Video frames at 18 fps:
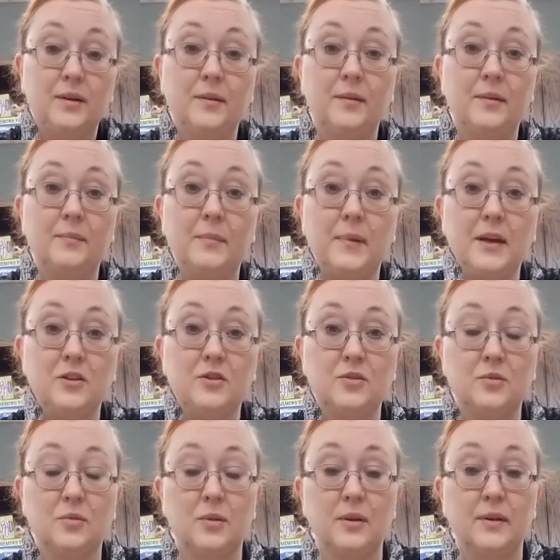Make
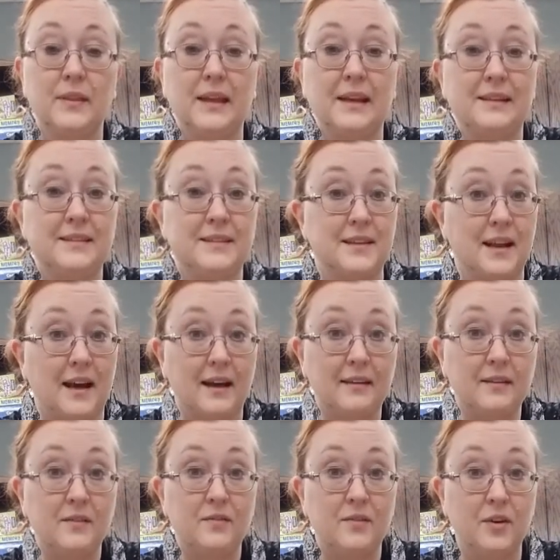sure that it's not in a
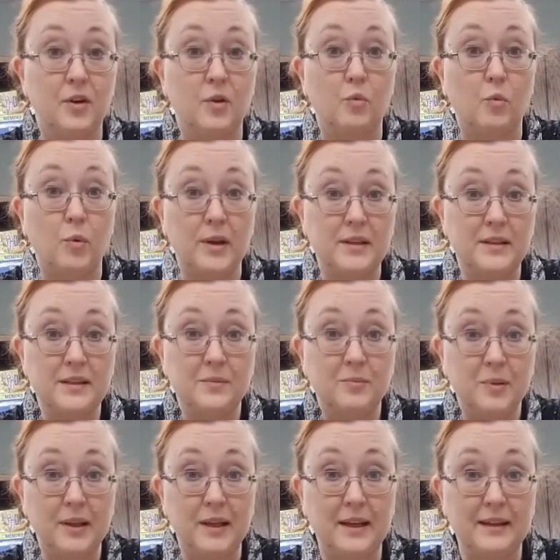very windy
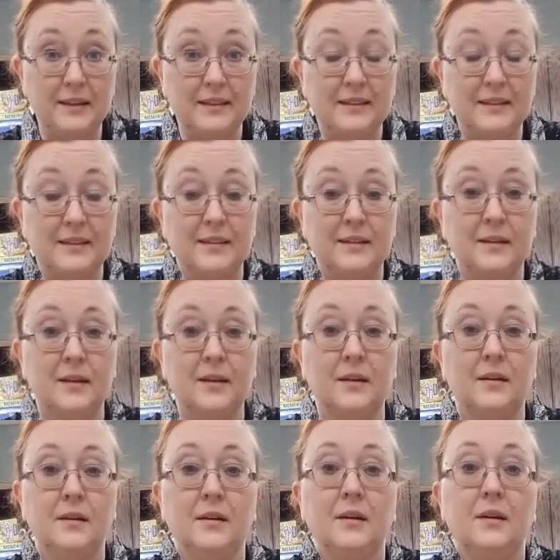place,
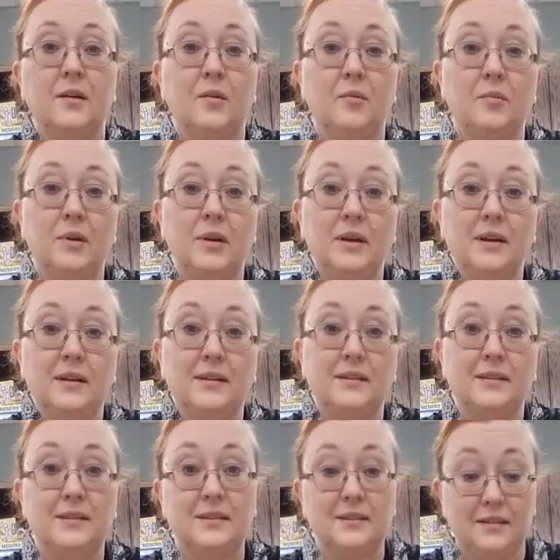
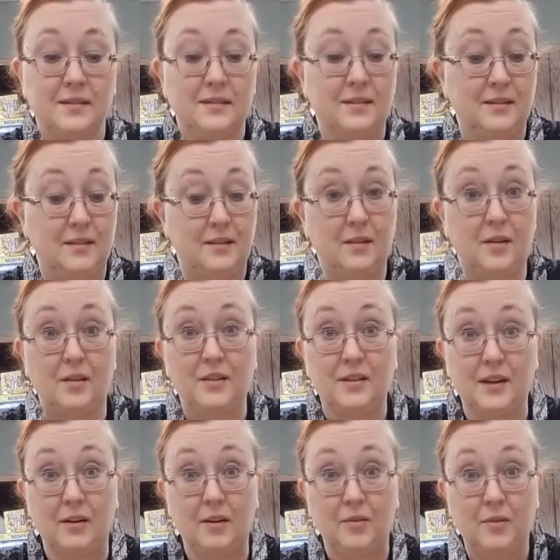because the
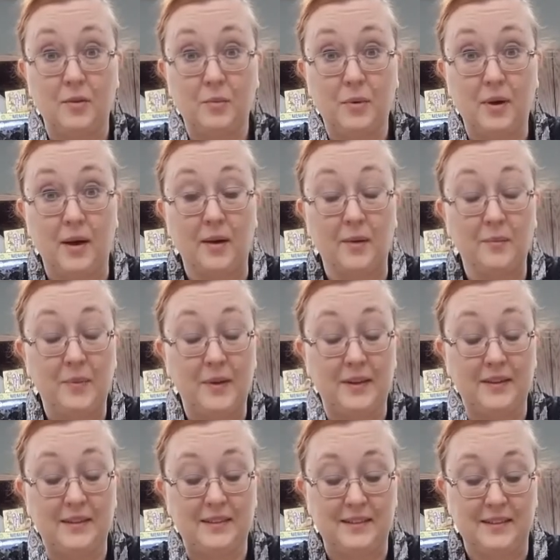styrofoam cup
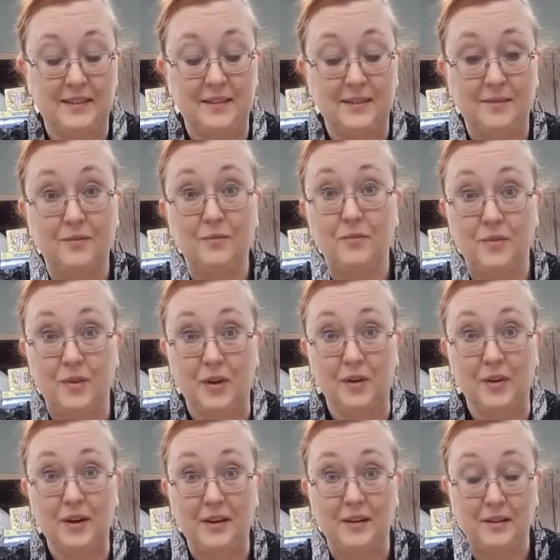is
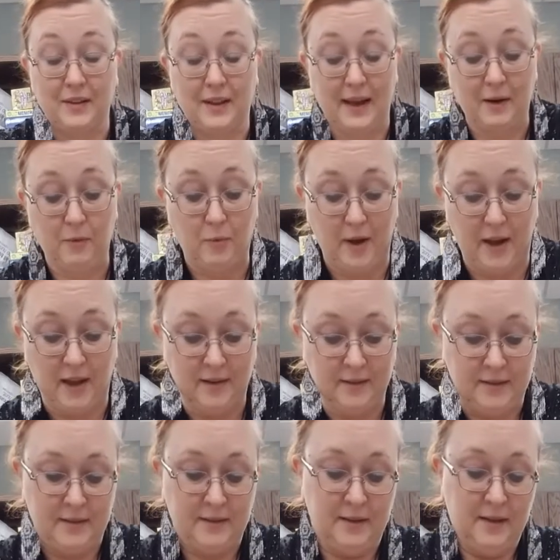very lightweight.
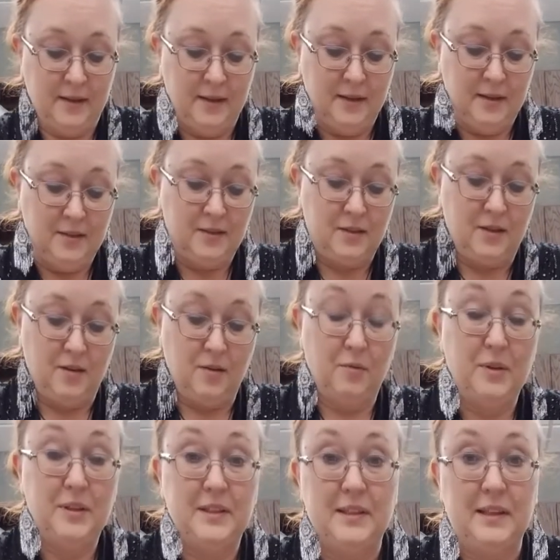So you don't want
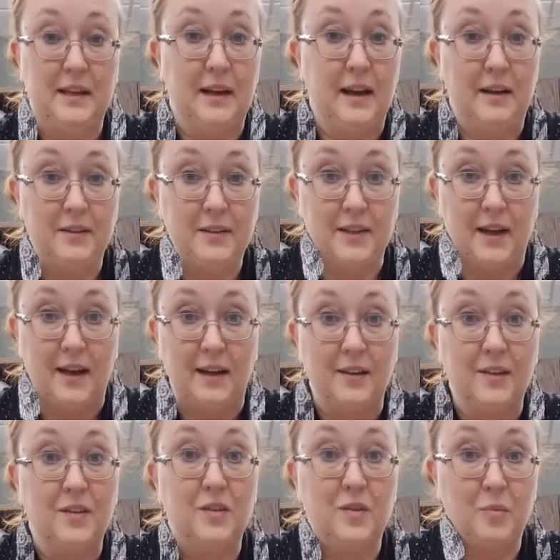to stick it outside because
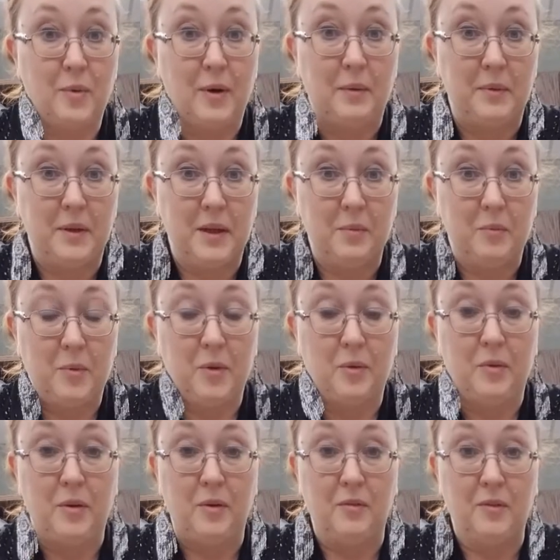it'll probably get blown
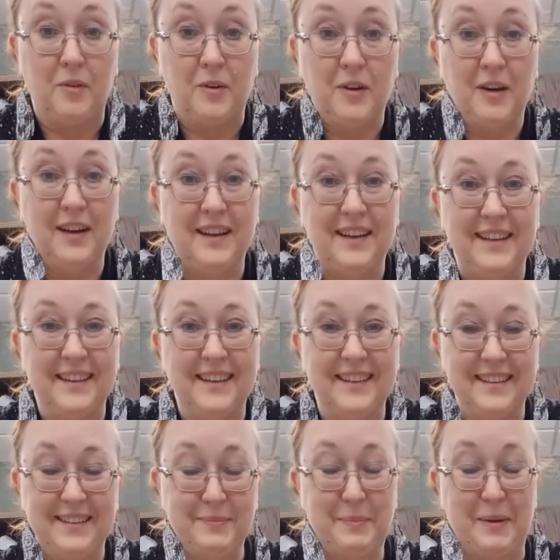over,
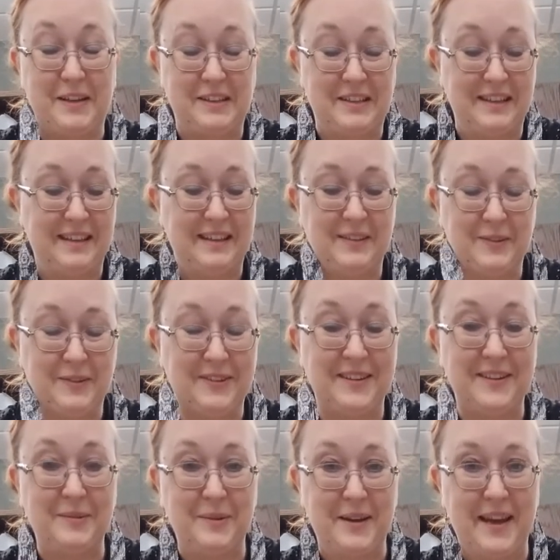especially in the wind
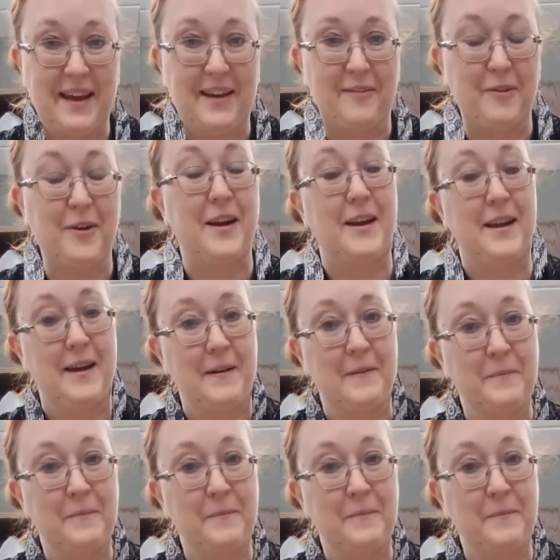we have right now.